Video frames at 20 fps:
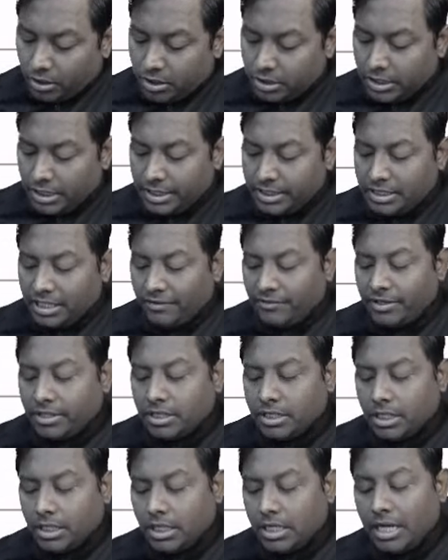that is having
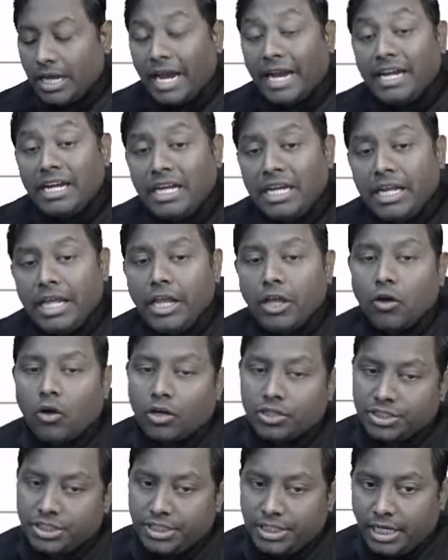the
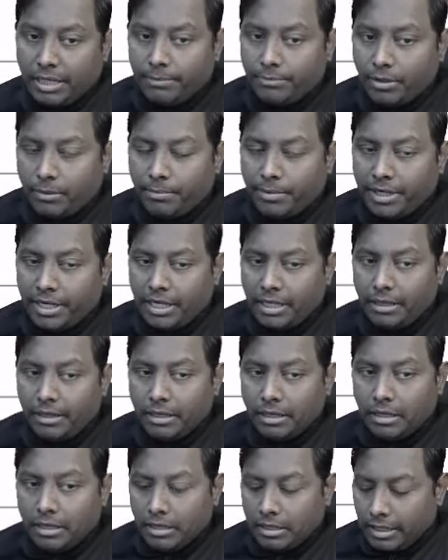antioxidant property,
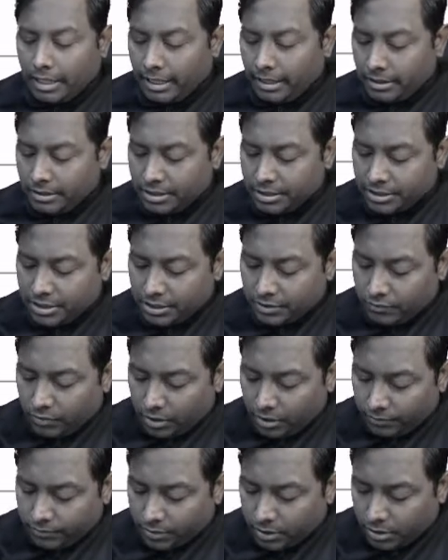right? This is one
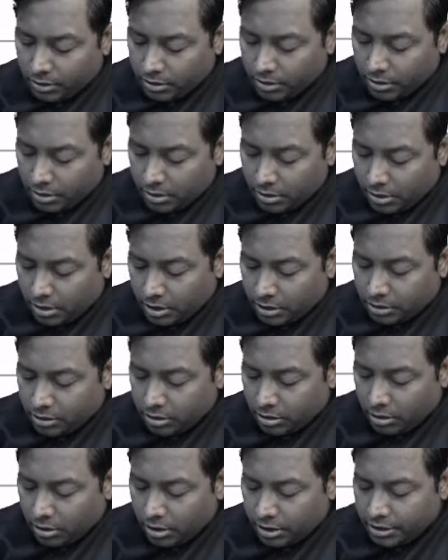of the
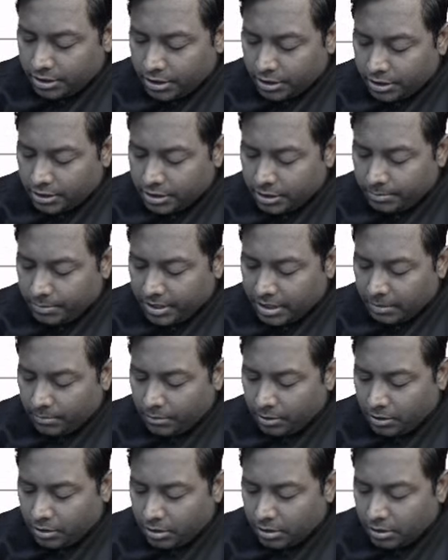third generation beta
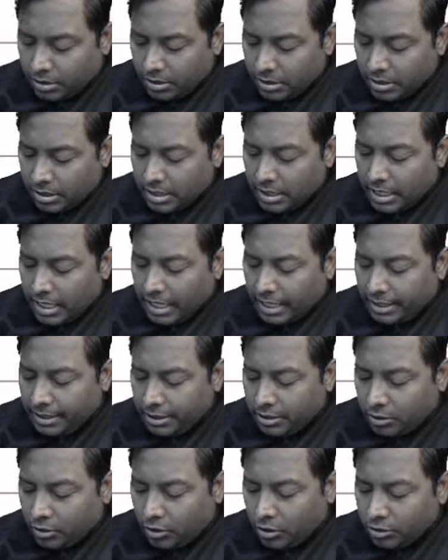blocker, and
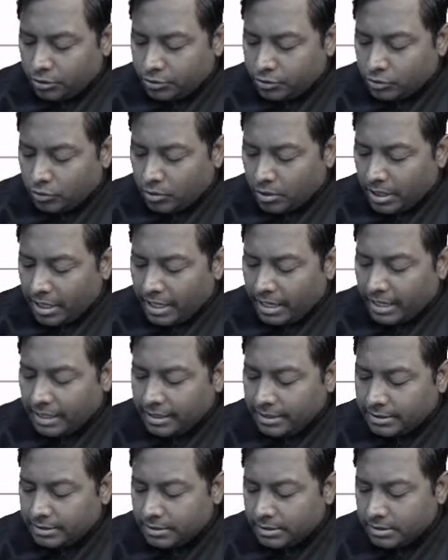it also
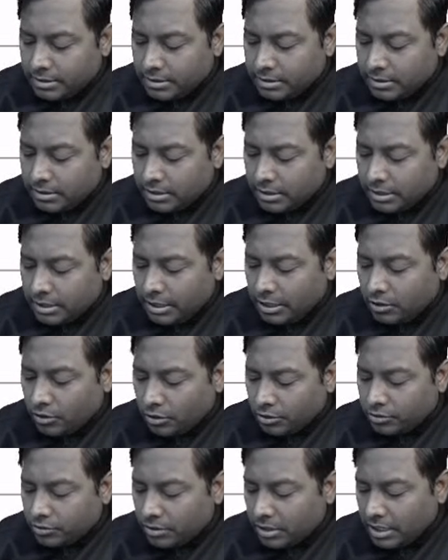has
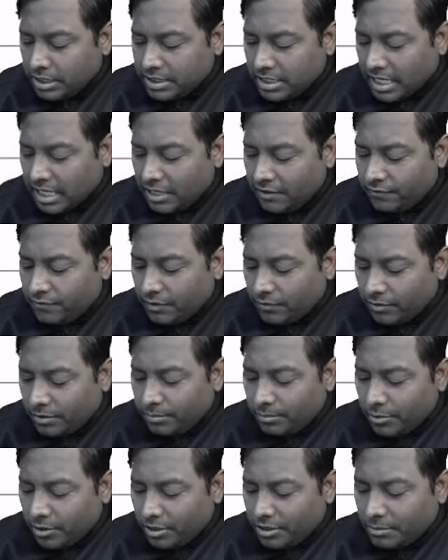alpha 1
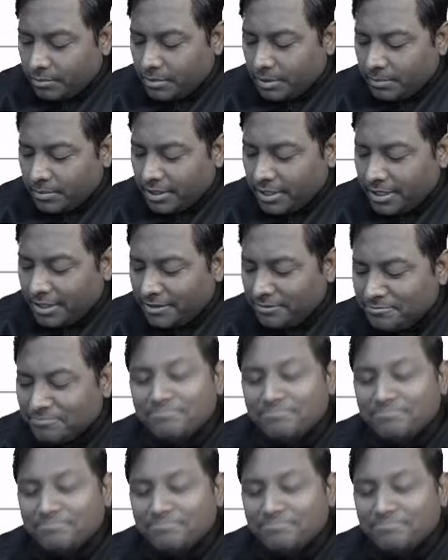blocking property.